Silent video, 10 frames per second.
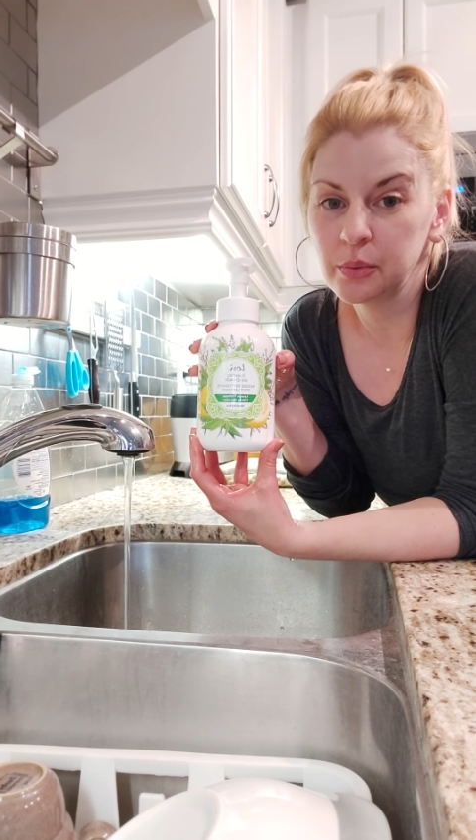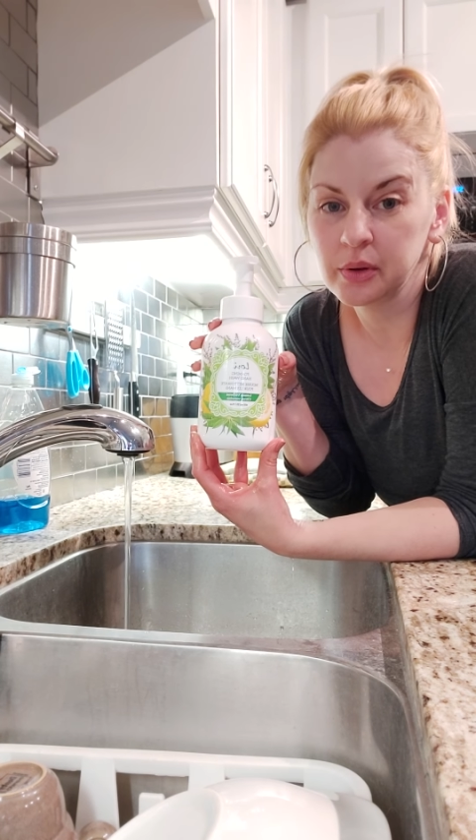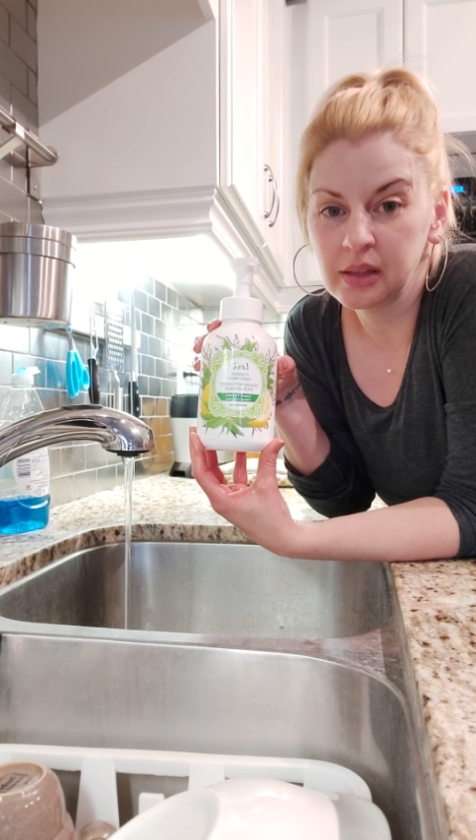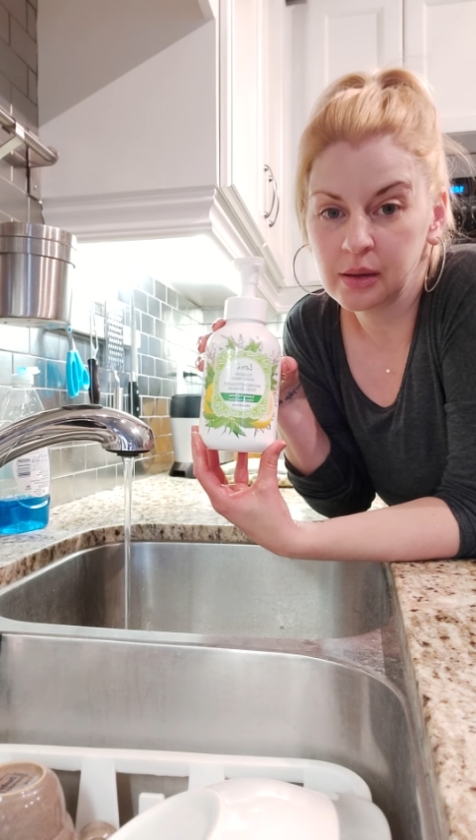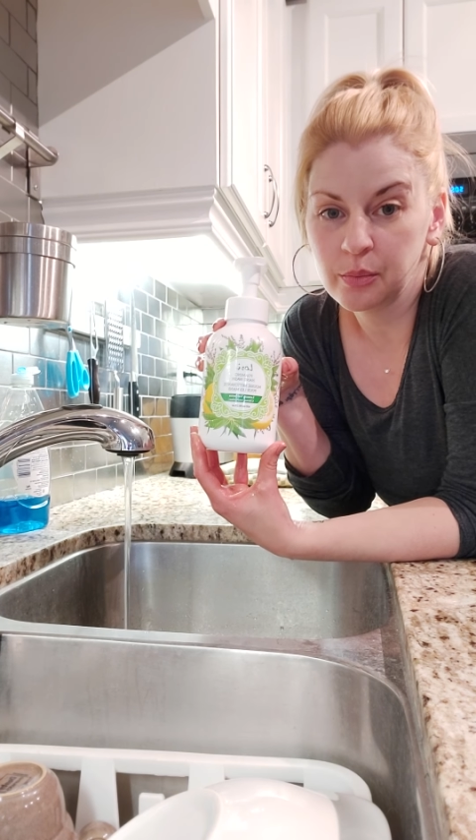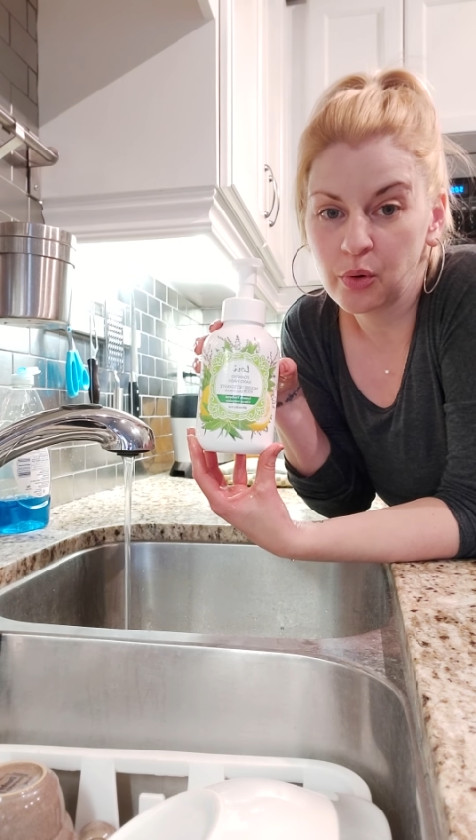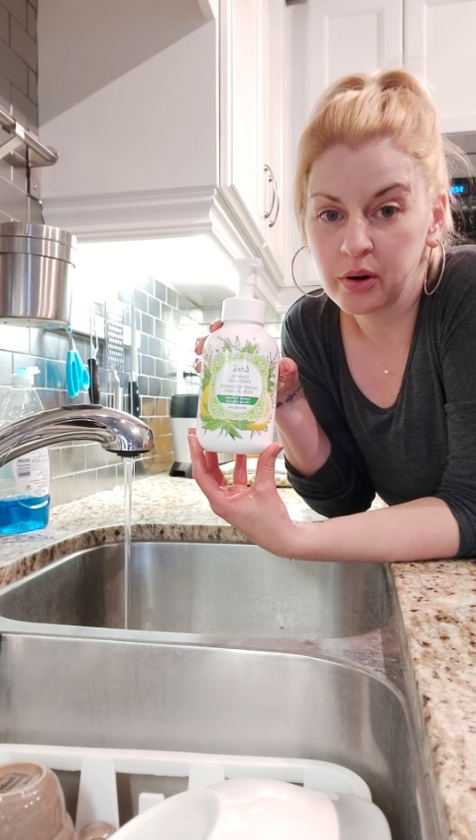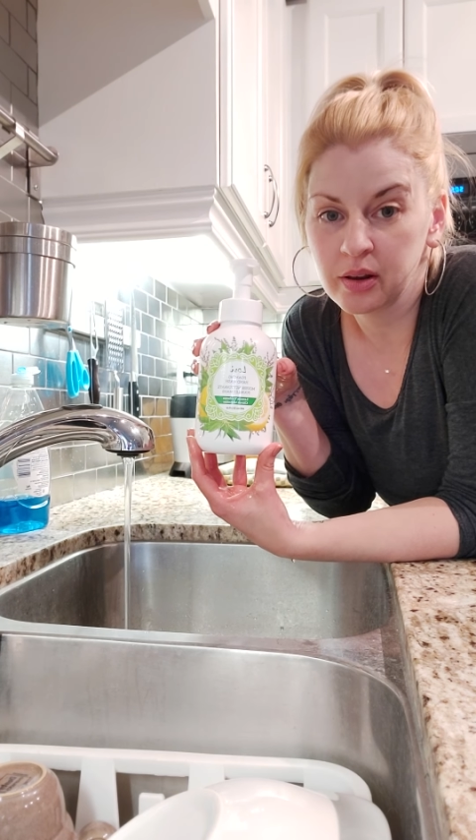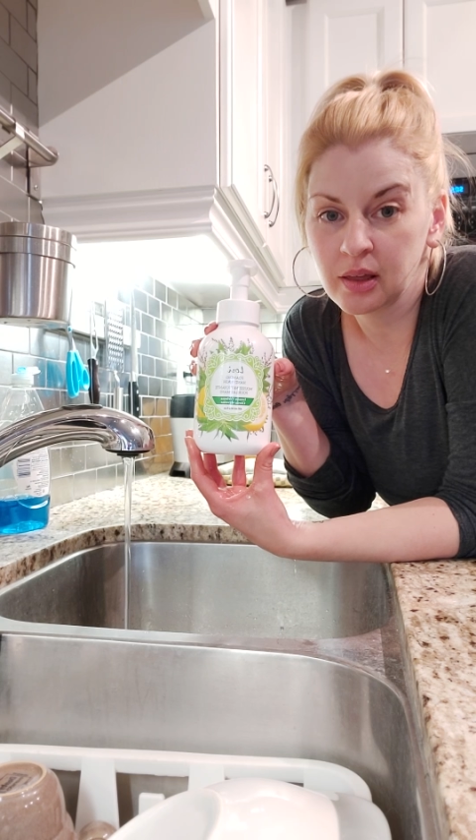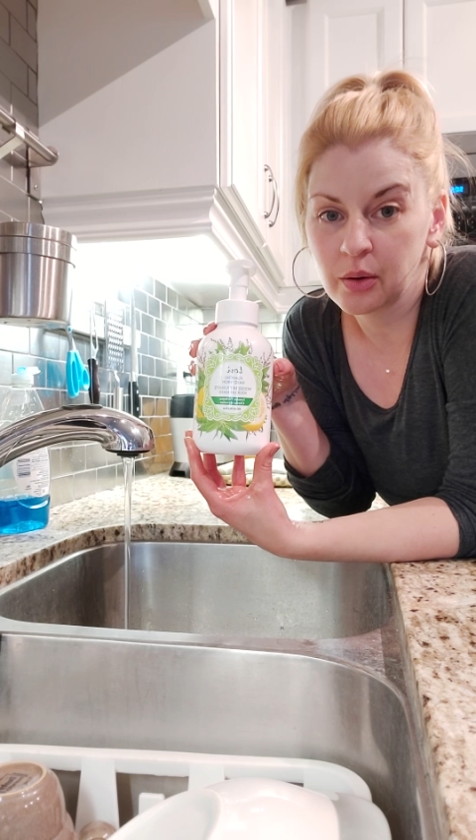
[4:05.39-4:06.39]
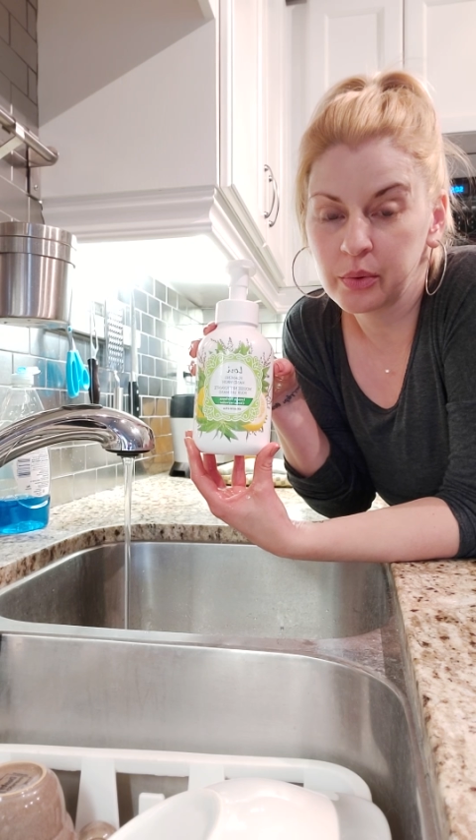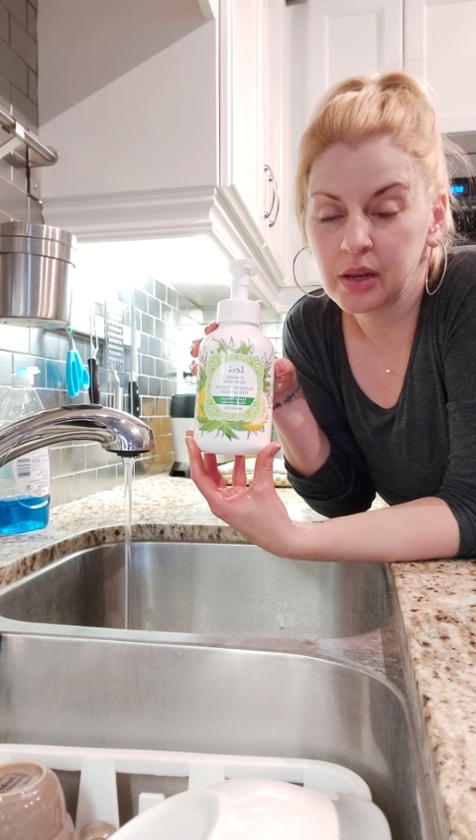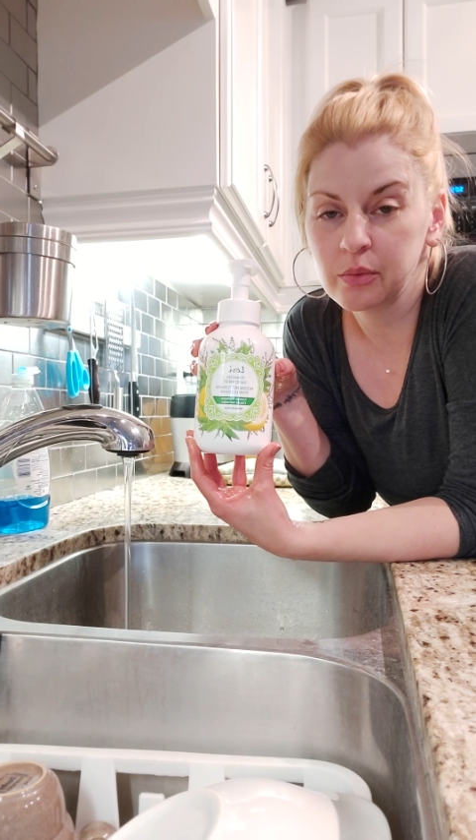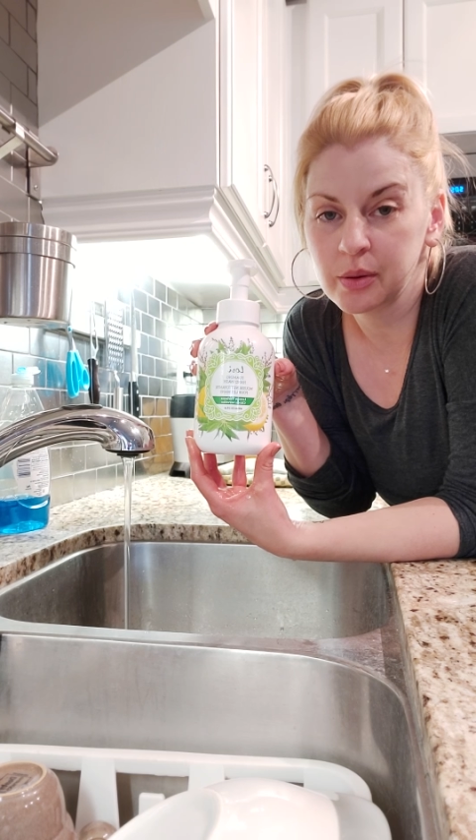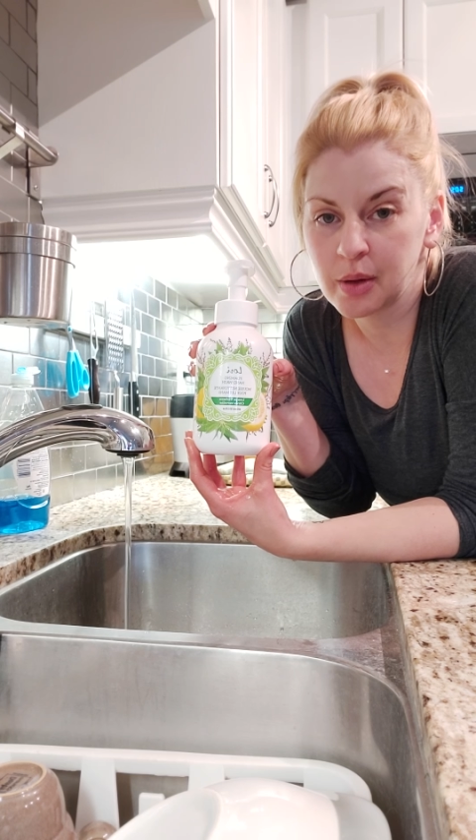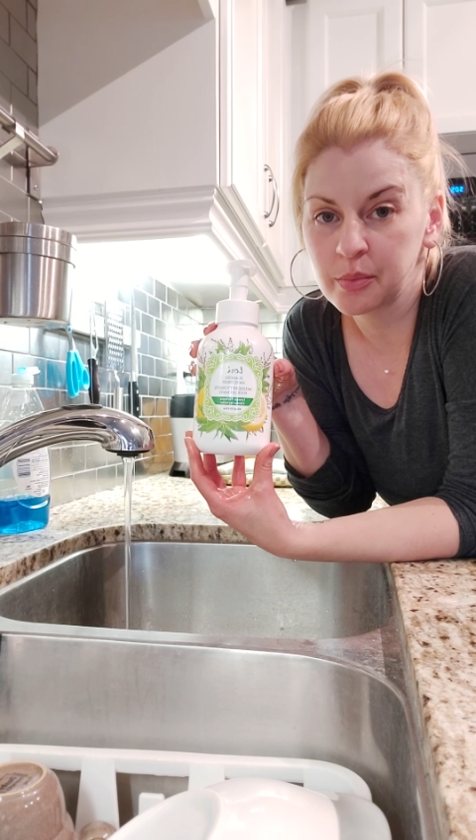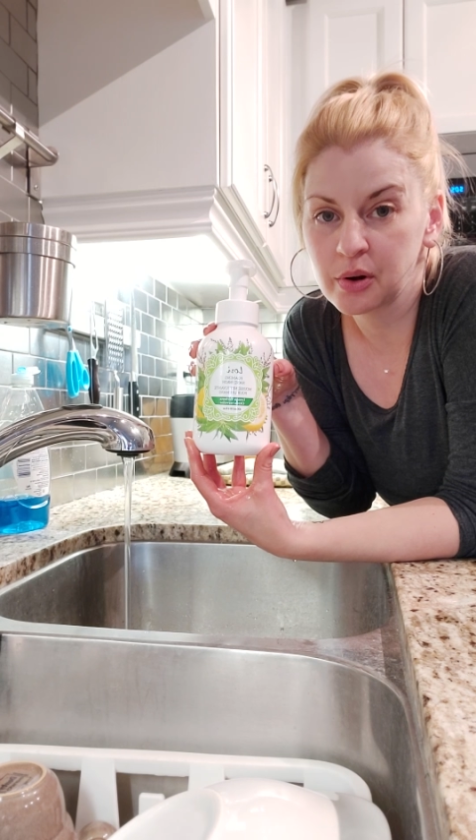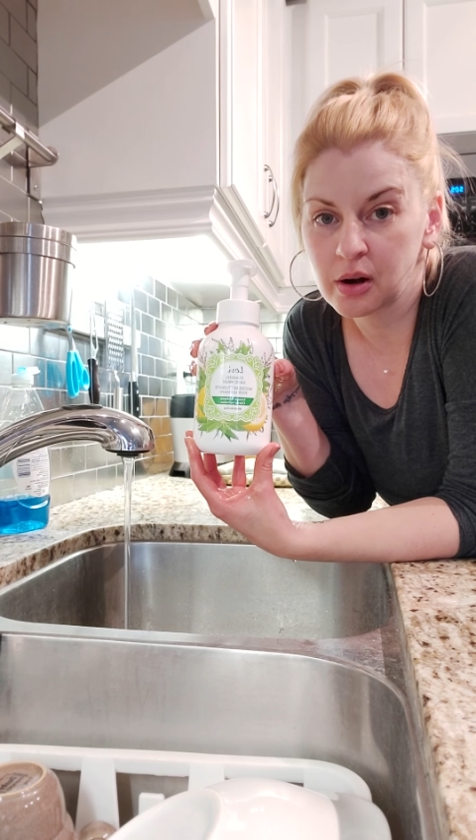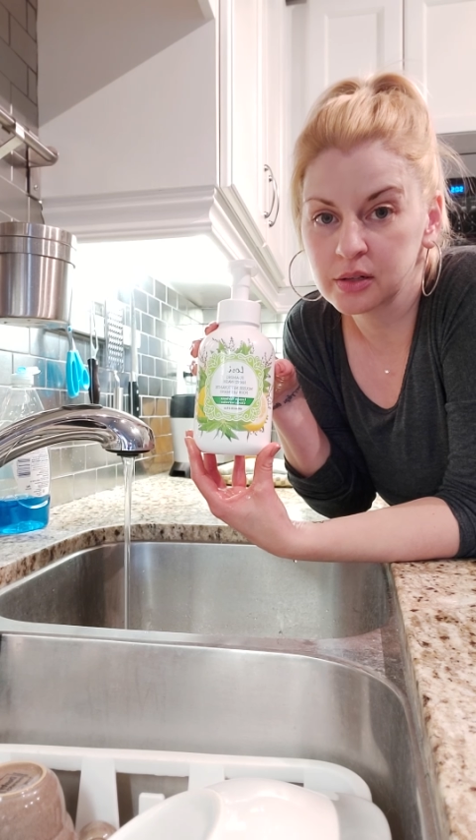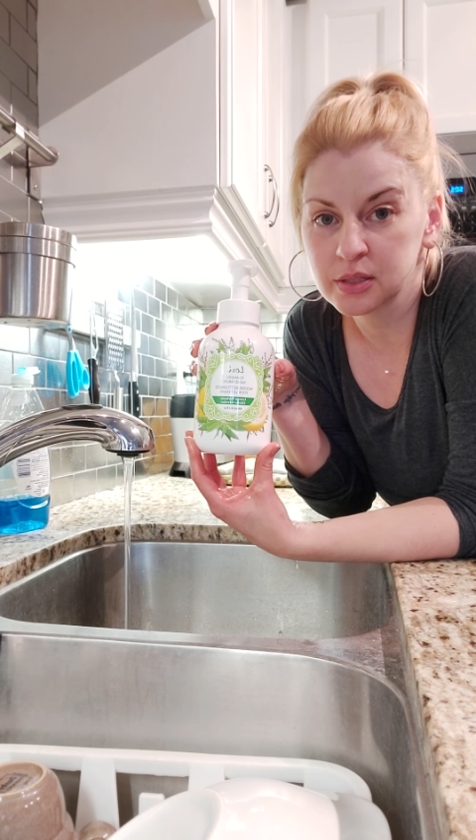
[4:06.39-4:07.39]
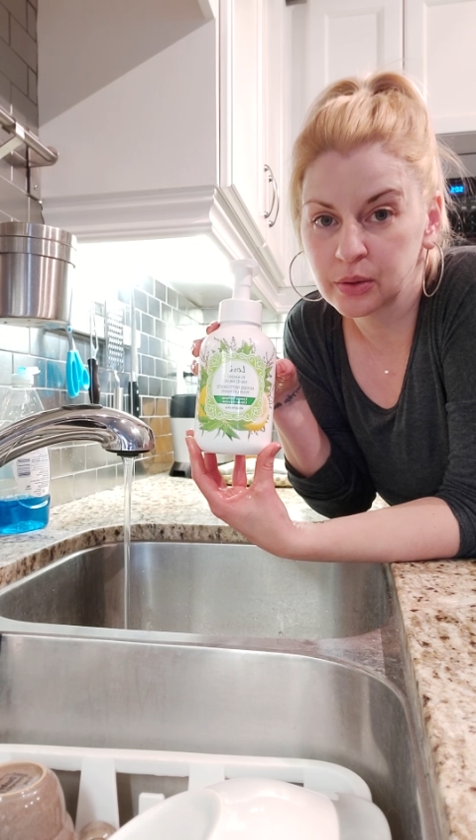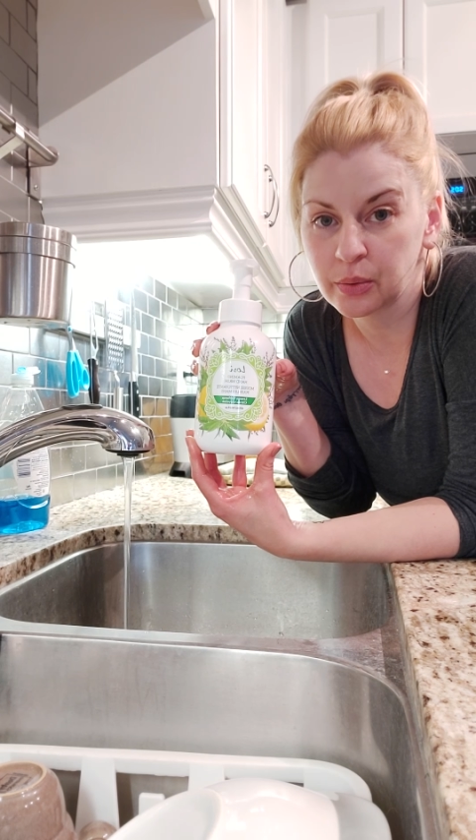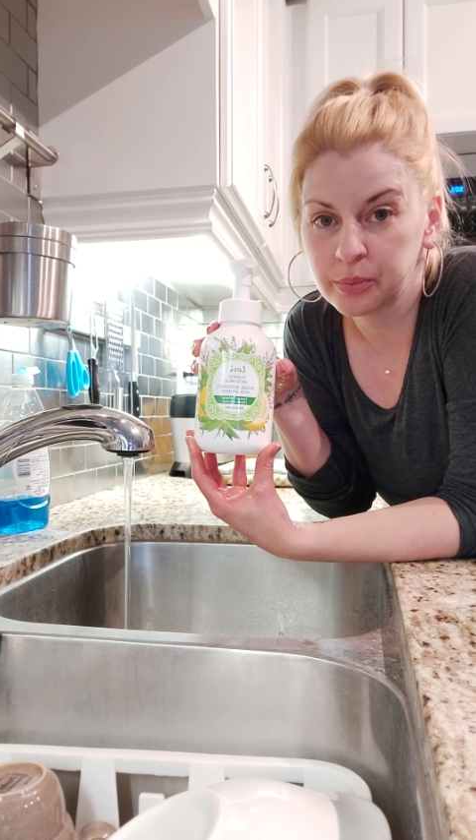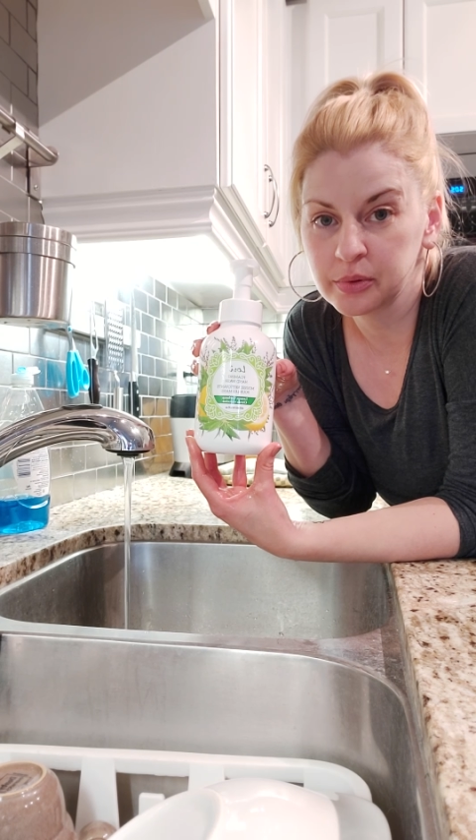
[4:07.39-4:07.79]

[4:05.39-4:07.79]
really important that we remember our soap.